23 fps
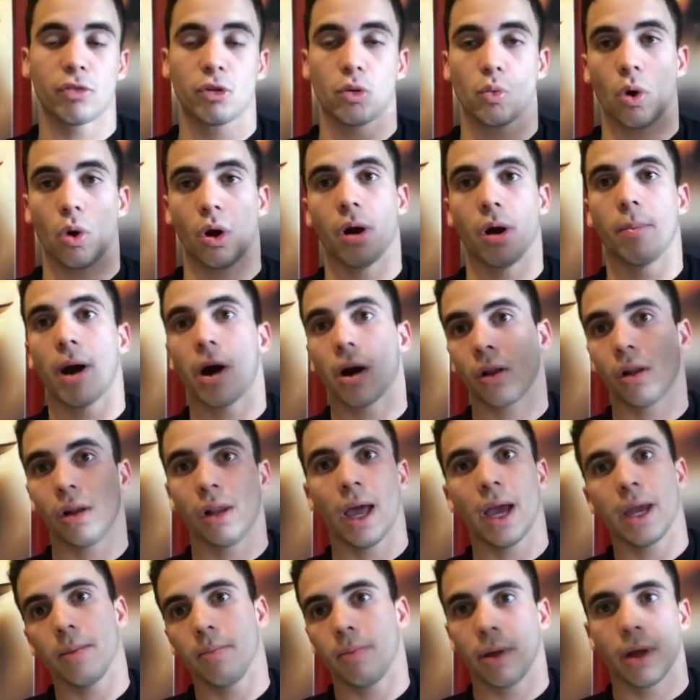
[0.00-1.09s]
to worry about a
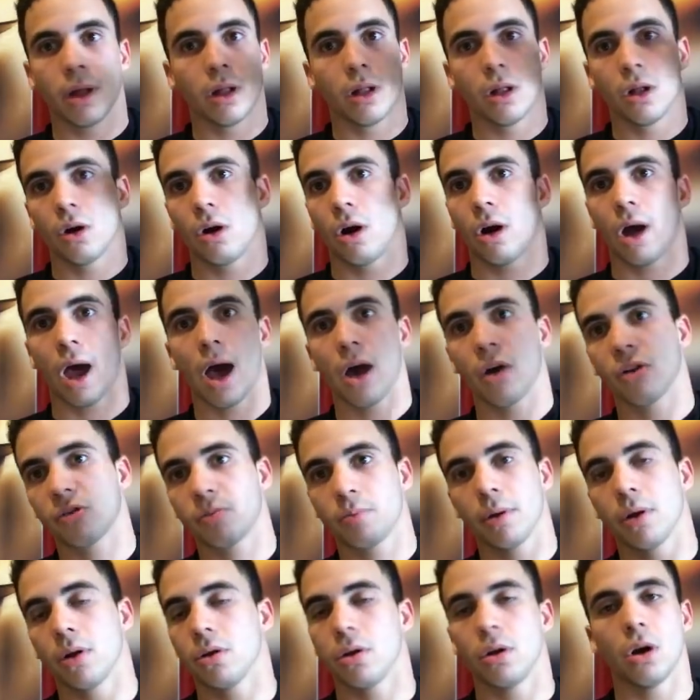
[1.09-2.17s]
light bill or a house
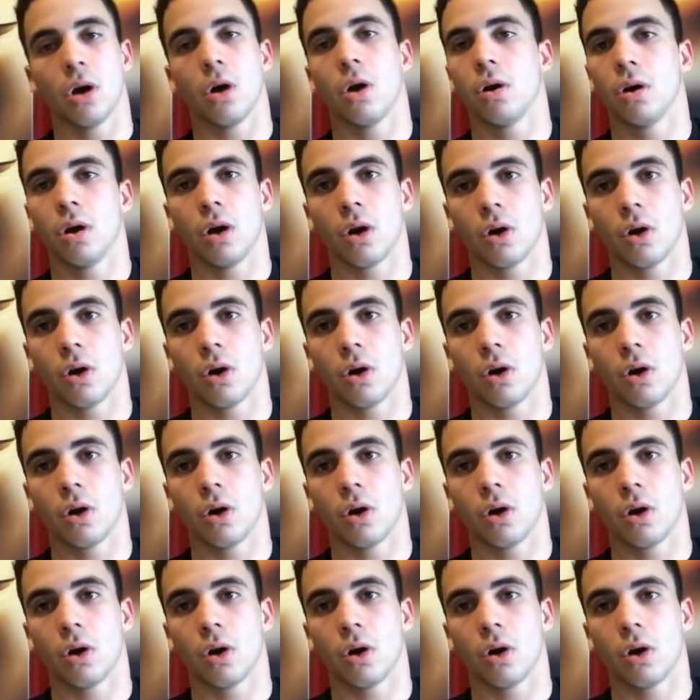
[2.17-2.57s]
bill, you know,